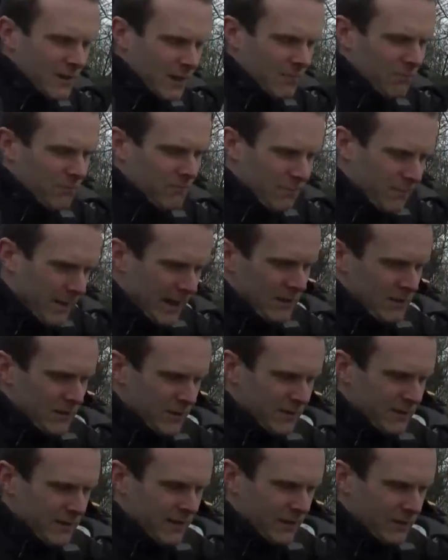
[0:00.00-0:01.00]
if I'm about
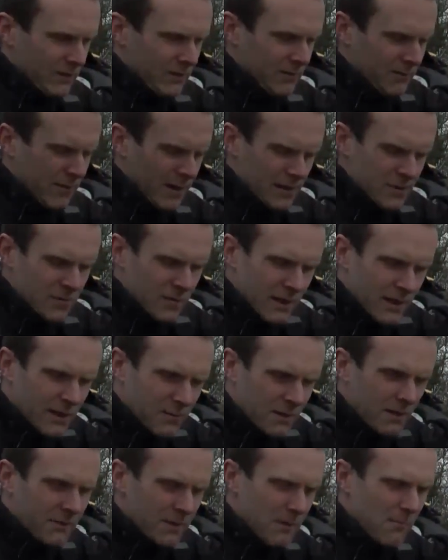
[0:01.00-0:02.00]
to overtake on the motorway, it
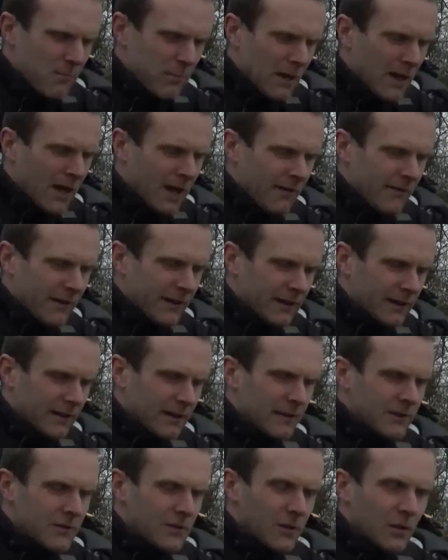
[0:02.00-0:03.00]
can be a bit blurry.
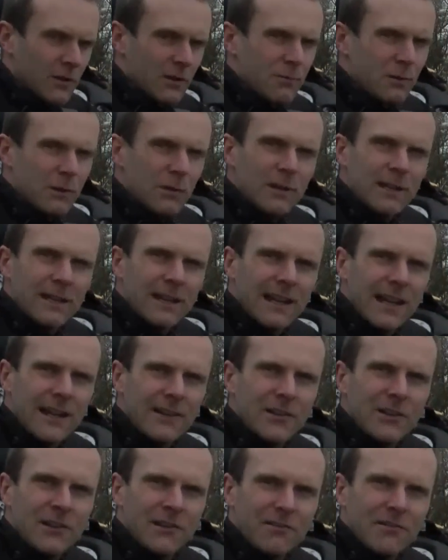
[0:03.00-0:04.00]
I've literally got to pull the
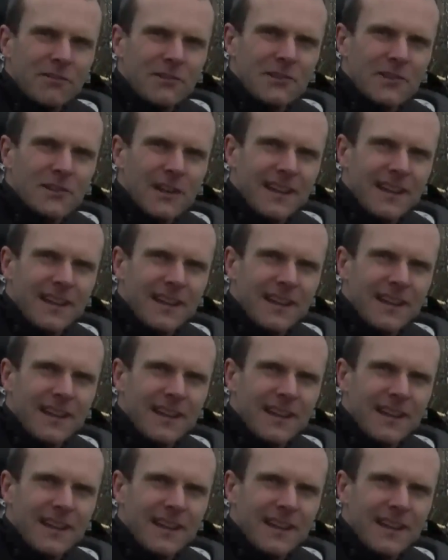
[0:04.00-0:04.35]
clutch in for a